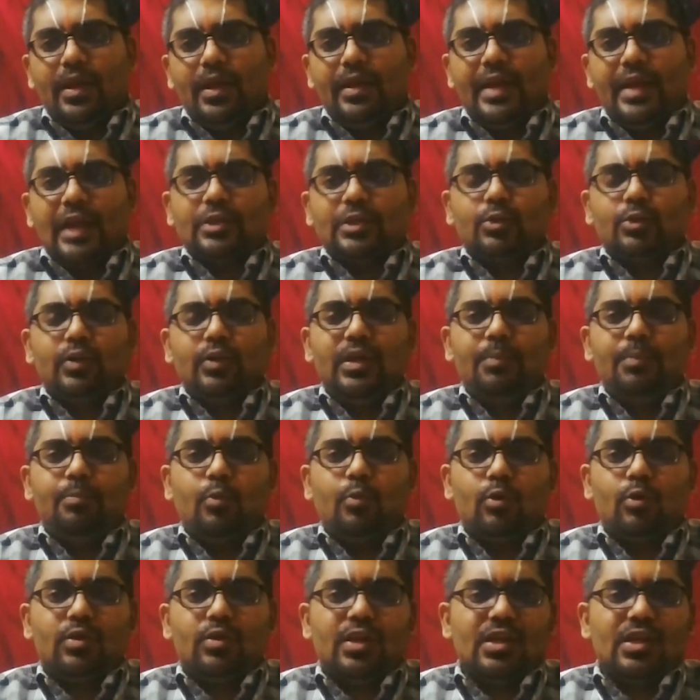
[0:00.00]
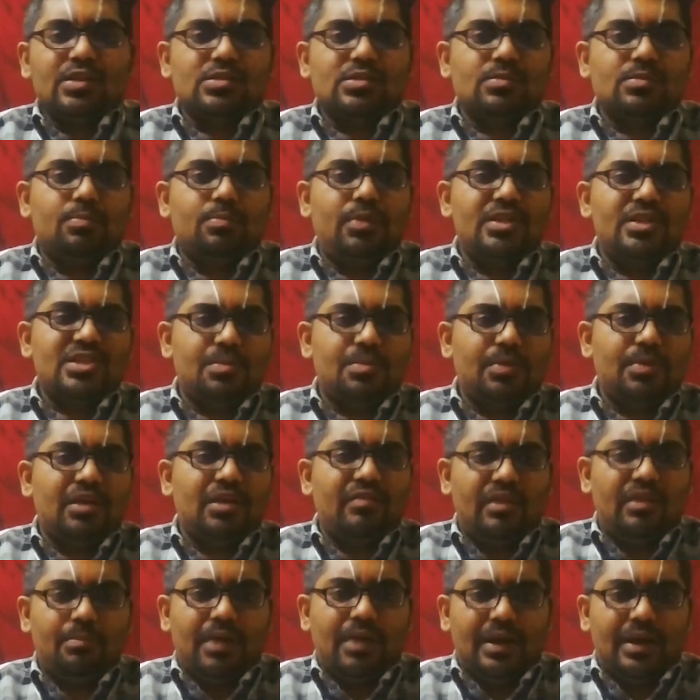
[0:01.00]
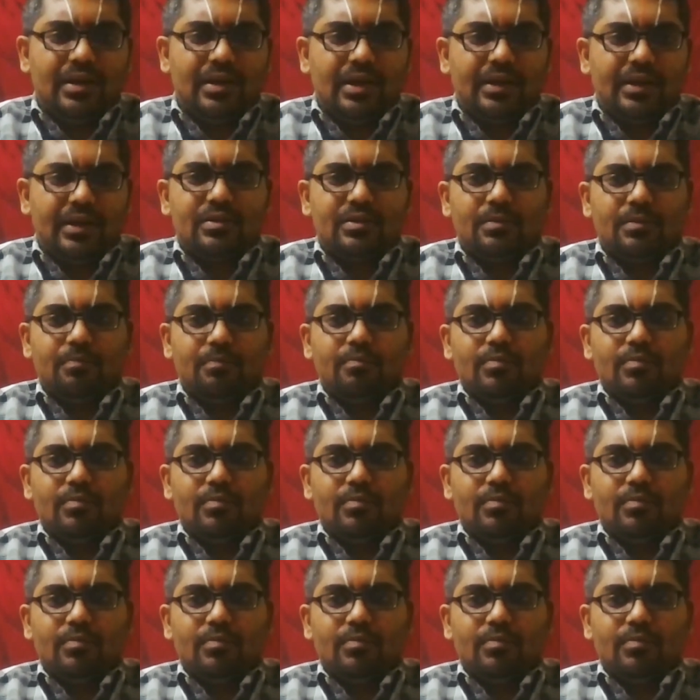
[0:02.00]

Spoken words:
it actually portrays BJP in a very bad light.